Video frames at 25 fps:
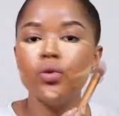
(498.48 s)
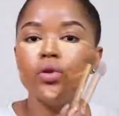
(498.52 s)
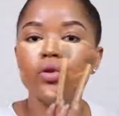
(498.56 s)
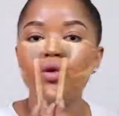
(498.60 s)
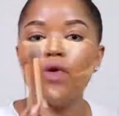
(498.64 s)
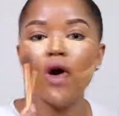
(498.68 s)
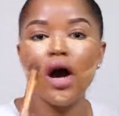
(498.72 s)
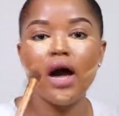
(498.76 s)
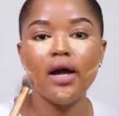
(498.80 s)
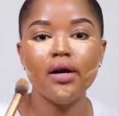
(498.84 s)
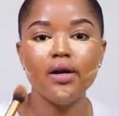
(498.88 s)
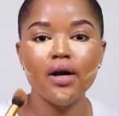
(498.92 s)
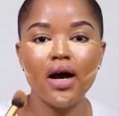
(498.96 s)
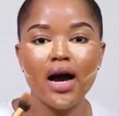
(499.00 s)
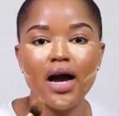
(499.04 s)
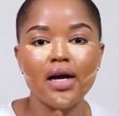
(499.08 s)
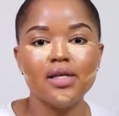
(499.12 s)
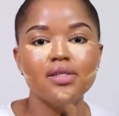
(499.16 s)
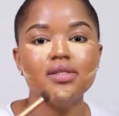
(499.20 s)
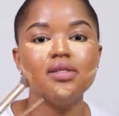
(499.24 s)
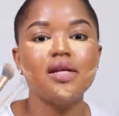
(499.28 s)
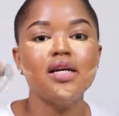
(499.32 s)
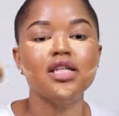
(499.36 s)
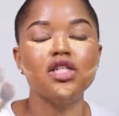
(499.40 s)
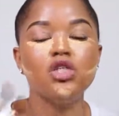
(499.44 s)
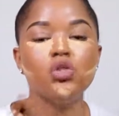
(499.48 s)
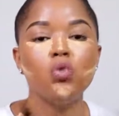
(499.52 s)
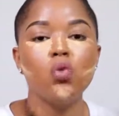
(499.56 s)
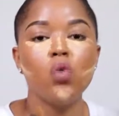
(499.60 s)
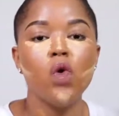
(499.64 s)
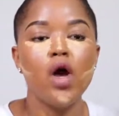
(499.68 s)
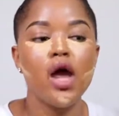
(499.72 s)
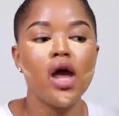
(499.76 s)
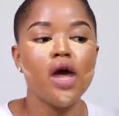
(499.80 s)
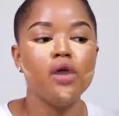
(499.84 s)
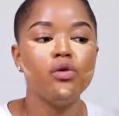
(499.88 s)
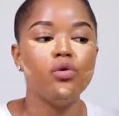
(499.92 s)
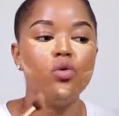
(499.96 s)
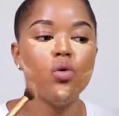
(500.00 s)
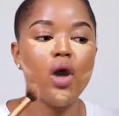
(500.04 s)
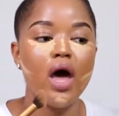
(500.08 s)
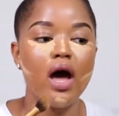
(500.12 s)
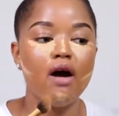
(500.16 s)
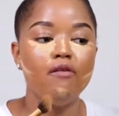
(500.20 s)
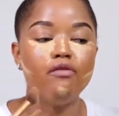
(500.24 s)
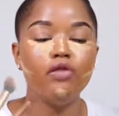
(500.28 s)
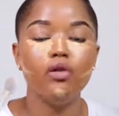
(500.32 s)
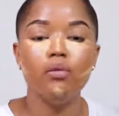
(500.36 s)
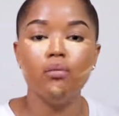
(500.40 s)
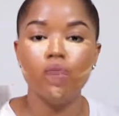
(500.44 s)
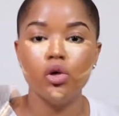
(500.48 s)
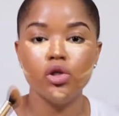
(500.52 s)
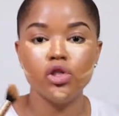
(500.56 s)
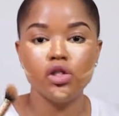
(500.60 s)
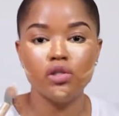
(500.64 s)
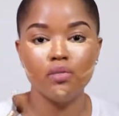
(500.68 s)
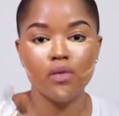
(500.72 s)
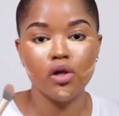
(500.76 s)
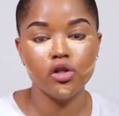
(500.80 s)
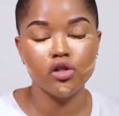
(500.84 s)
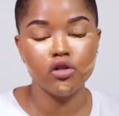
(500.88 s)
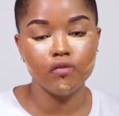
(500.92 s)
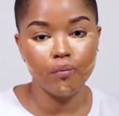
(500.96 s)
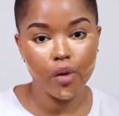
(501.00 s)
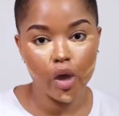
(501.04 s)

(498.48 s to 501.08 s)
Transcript: with your under eyes, that's where you have the most amount of